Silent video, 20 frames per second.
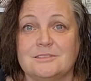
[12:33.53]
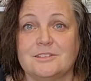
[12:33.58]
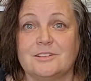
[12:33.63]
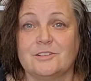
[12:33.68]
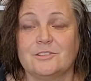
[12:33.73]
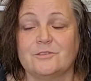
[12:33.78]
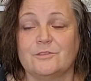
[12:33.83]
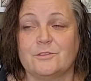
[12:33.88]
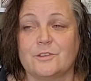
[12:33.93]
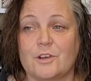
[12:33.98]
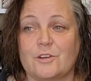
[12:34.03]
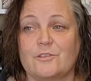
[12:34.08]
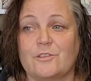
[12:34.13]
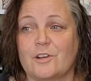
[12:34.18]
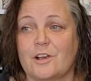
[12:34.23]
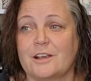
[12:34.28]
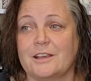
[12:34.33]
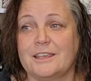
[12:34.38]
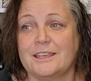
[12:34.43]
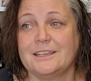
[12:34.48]
or
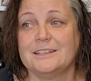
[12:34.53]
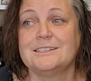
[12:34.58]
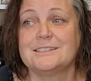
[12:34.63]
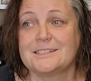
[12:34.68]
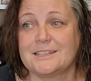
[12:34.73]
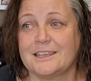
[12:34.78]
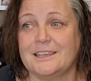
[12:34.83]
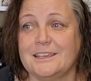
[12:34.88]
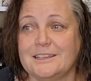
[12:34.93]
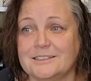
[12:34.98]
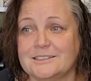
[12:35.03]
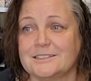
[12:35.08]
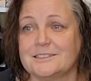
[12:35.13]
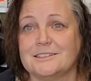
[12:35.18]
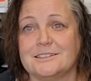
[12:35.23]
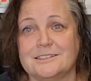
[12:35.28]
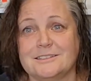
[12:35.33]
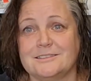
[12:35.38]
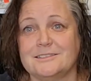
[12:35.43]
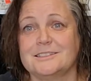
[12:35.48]
for our kids' kids
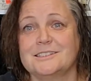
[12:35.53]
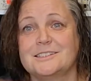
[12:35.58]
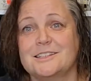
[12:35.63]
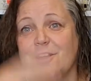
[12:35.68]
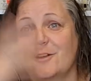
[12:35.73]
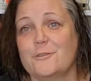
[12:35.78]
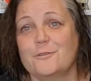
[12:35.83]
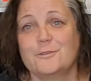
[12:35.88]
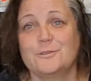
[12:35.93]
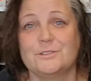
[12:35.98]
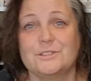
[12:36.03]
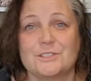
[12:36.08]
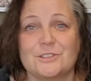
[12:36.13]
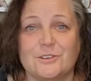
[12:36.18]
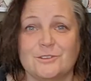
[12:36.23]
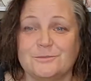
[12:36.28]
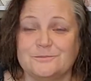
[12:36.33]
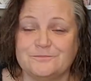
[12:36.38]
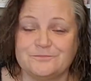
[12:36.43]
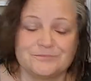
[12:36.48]
and stuff.
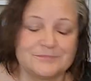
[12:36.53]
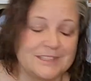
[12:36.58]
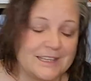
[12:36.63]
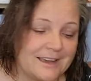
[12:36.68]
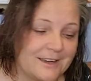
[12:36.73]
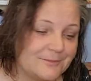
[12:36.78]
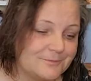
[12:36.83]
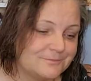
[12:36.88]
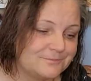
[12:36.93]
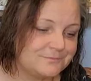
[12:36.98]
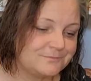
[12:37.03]
So yeah.